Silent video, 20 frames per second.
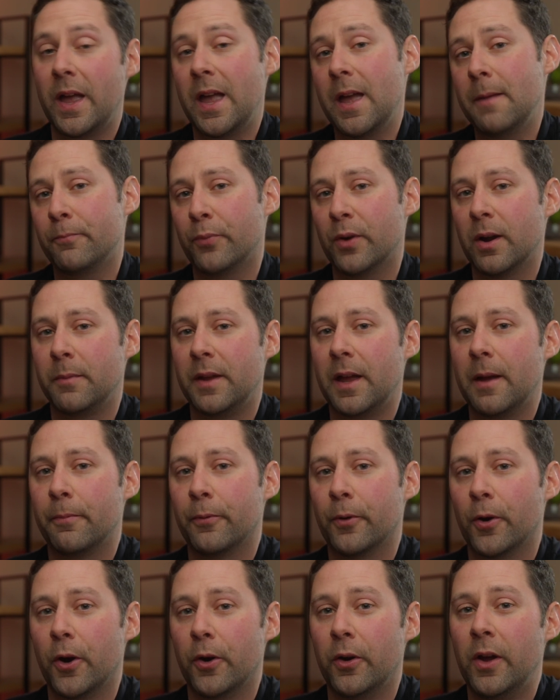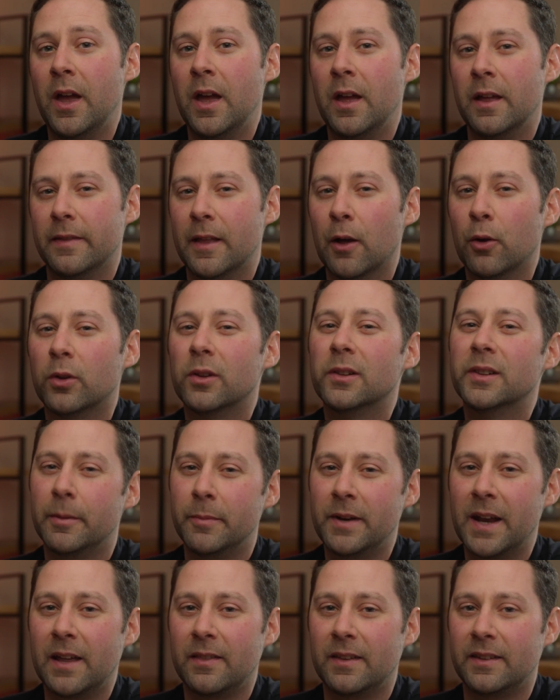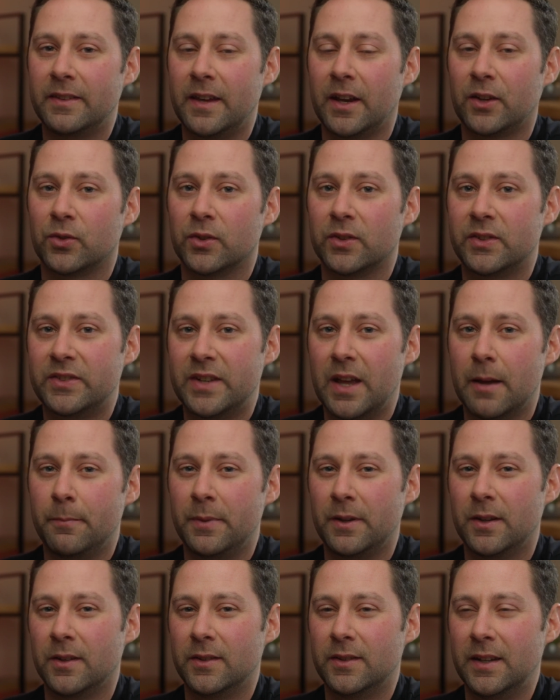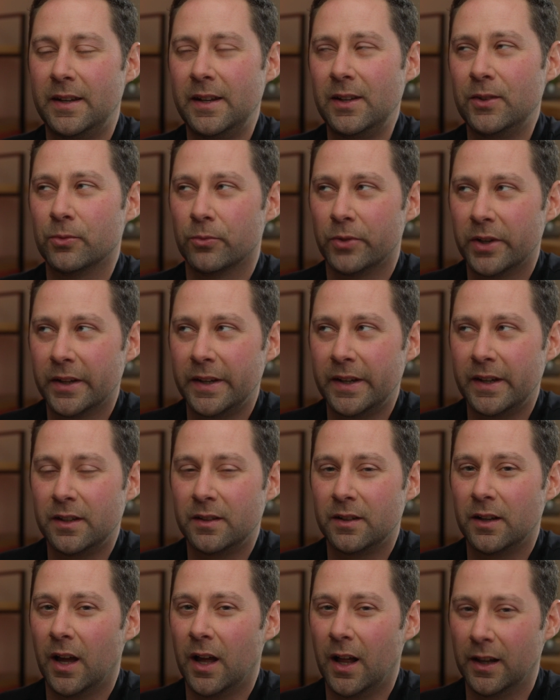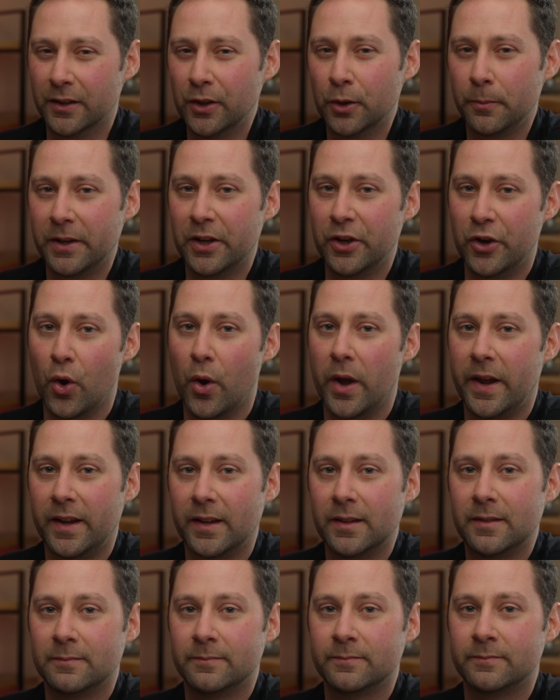and Premiere Pro that will eliminate this extra step because it is really a little bit annoying.